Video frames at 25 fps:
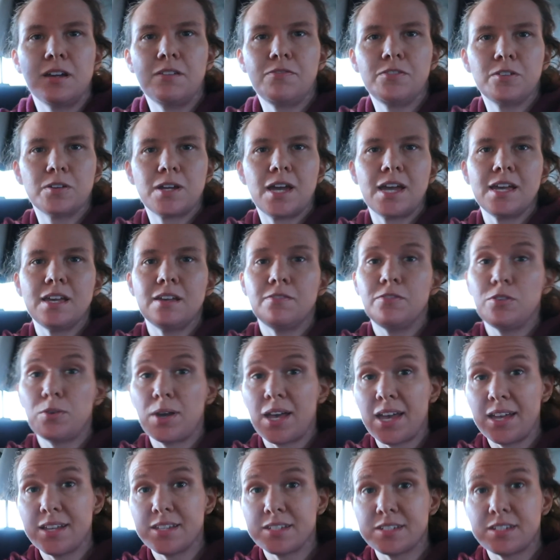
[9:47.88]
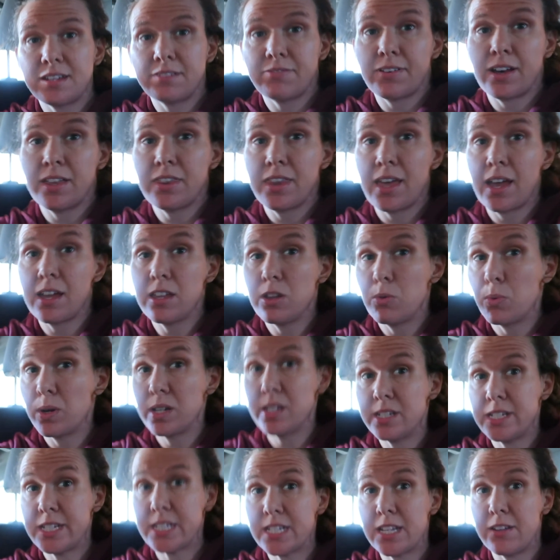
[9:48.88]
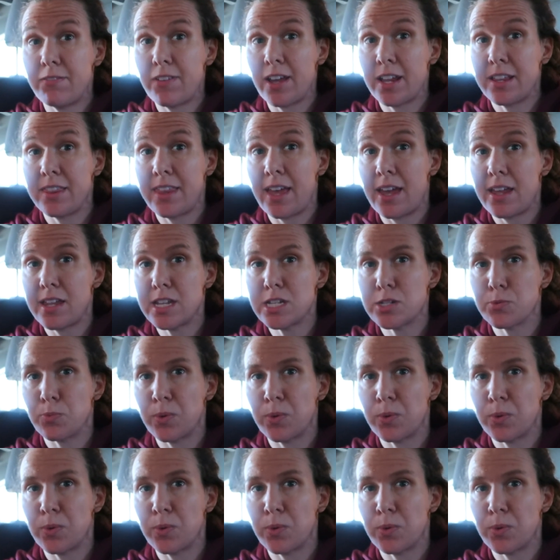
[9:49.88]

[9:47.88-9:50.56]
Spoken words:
If you hang stuff on that, you want to disinfect that as